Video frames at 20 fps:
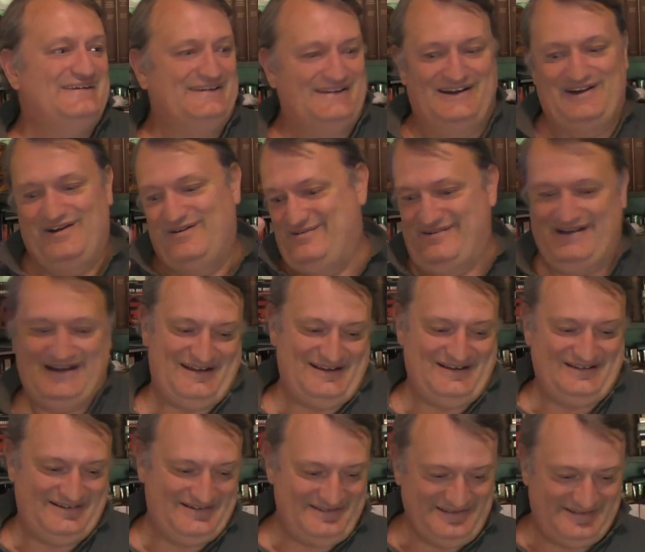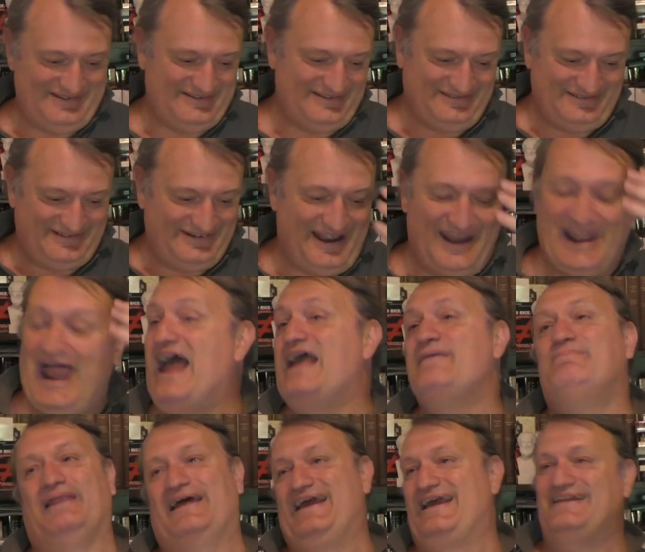you know, uh,
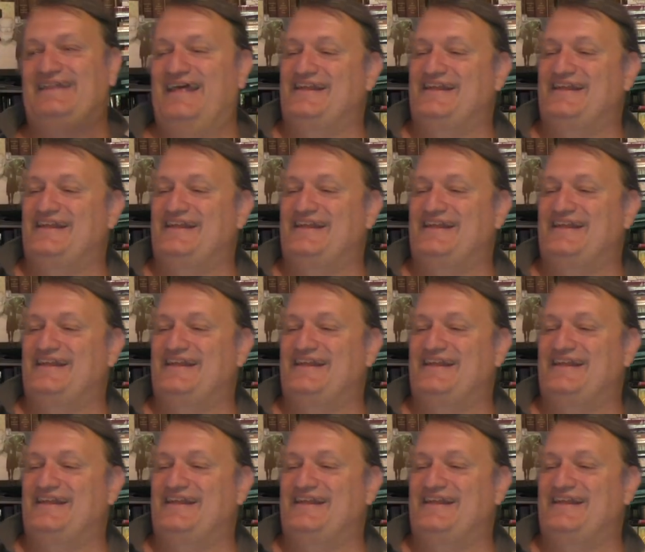enabling.